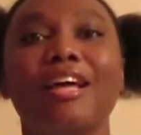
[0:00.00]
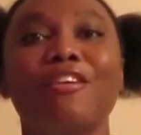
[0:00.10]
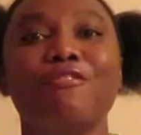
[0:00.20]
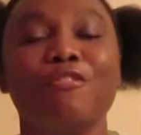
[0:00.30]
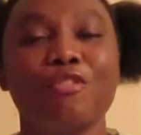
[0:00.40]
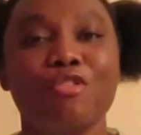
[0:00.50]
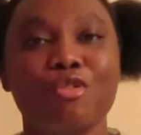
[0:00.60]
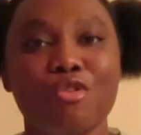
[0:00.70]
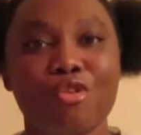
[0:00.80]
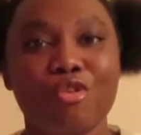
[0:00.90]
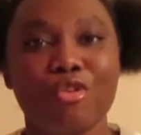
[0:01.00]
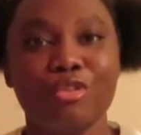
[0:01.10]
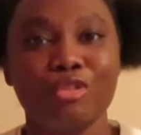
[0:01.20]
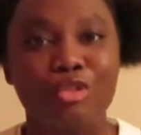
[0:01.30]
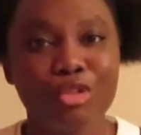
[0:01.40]
for
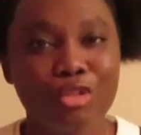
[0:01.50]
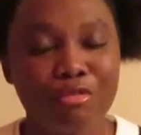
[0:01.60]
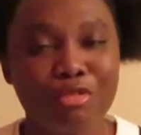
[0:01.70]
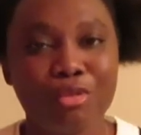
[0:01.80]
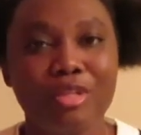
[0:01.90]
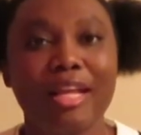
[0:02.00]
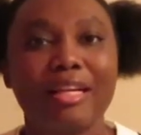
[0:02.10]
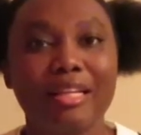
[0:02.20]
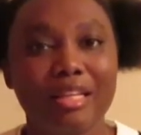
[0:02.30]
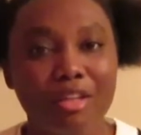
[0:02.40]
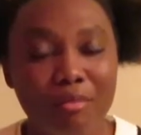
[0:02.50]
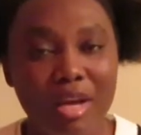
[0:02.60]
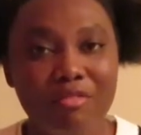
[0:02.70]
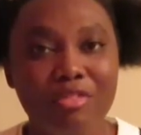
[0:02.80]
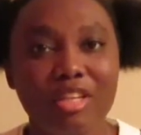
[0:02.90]
those of you that click on
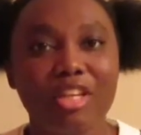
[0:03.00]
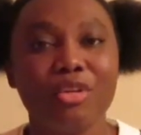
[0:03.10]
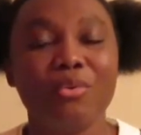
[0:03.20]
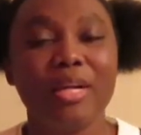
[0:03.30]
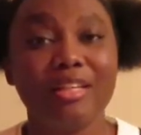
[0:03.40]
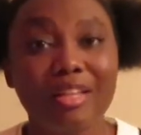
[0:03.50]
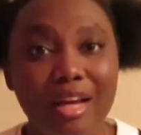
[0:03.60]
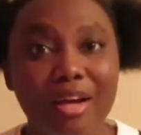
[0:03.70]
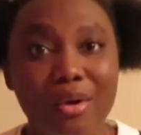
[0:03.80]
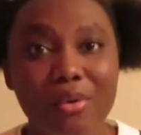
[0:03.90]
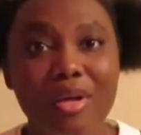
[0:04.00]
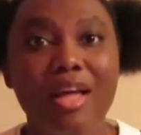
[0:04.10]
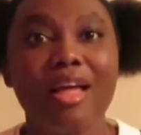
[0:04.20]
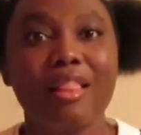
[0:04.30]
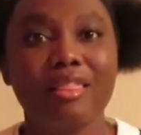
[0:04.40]
my video right now,
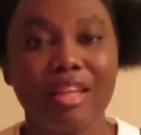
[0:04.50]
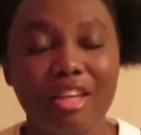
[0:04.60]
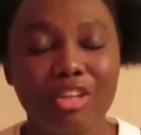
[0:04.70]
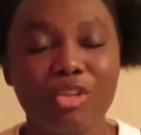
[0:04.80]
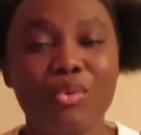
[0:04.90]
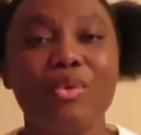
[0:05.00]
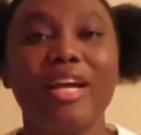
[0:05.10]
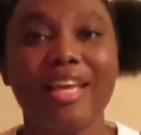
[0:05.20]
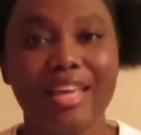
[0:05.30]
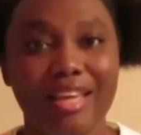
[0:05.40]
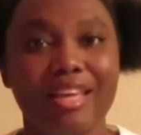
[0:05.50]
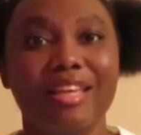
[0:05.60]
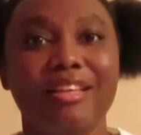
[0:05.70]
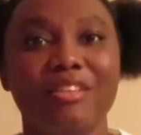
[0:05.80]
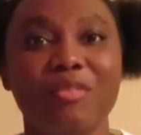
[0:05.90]
thank you.
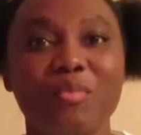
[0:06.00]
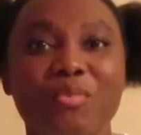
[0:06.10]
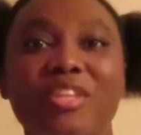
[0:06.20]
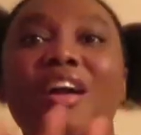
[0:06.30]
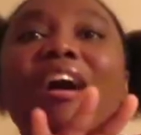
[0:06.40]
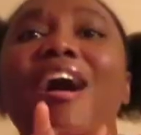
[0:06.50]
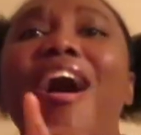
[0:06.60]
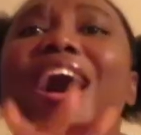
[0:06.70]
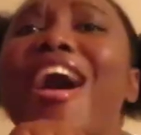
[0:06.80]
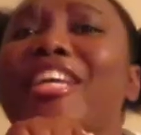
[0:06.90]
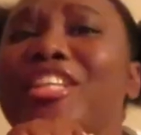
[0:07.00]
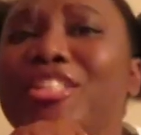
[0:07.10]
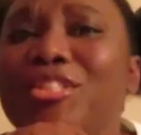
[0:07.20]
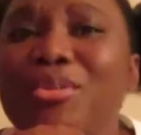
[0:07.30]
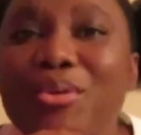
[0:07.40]
And how
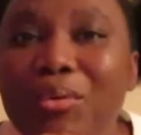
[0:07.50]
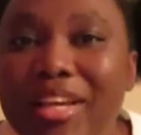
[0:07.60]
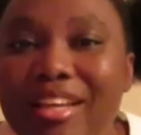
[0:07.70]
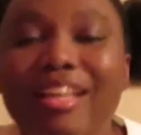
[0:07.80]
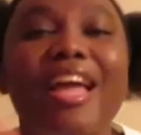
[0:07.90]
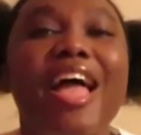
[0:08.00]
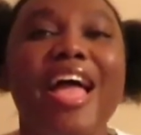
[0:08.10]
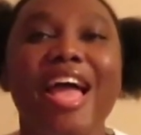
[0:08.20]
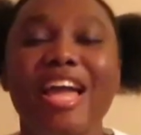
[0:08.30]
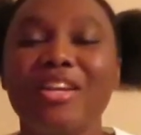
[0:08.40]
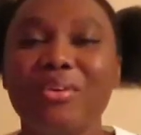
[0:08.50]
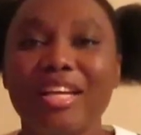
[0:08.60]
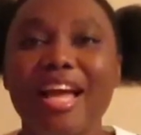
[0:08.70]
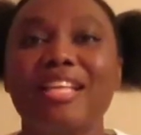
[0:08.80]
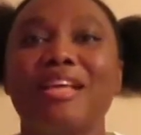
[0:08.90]
you doing? Anyway,
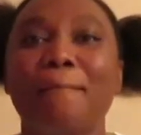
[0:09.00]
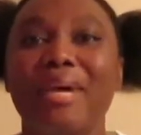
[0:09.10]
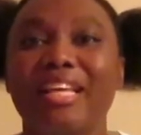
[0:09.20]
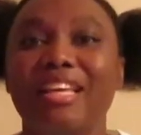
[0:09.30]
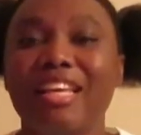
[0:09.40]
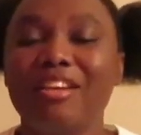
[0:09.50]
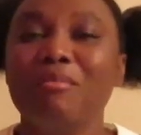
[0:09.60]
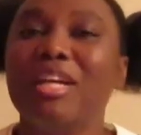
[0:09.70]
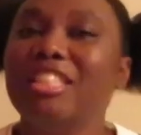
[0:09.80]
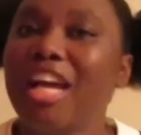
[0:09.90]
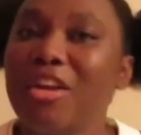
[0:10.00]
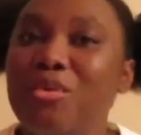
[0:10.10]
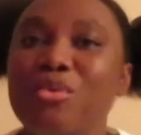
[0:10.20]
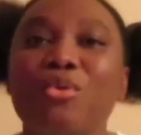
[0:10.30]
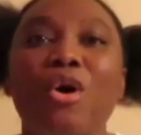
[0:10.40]
guys, I'm back again on my
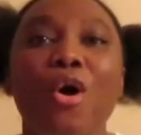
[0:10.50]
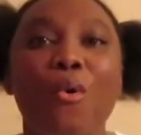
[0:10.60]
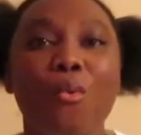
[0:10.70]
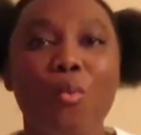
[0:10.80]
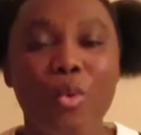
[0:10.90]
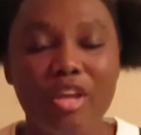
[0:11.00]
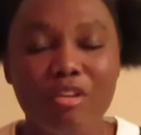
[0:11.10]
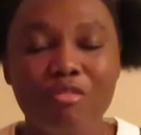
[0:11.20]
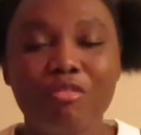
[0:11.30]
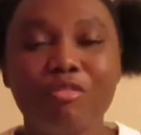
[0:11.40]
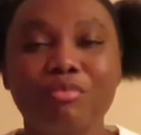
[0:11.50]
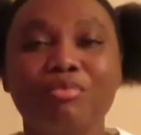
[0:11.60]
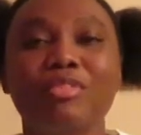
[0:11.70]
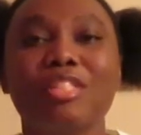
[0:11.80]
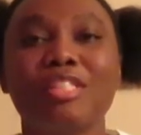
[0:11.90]
channel with
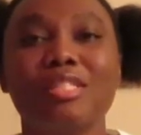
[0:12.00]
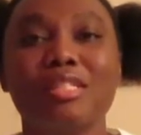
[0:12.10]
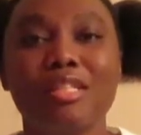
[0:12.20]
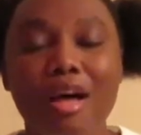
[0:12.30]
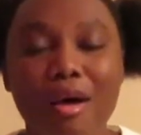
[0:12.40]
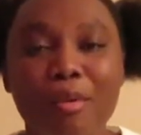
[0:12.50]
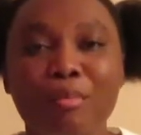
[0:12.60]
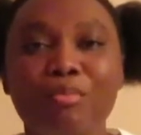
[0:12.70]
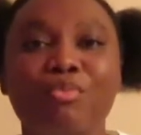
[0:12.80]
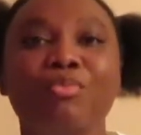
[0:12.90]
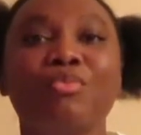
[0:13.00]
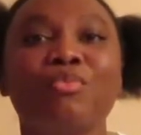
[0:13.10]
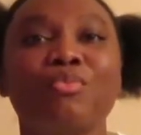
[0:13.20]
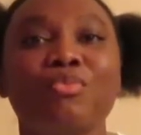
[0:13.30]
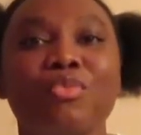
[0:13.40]
some
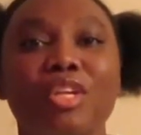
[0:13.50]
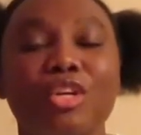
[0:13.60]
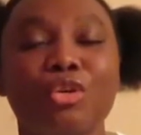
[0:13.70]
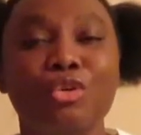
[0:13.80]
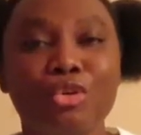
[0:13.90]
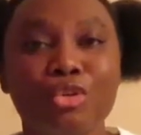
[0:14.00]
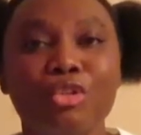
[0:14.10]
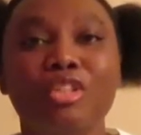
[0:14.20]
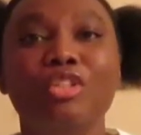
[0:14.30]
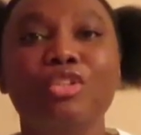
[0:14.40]
good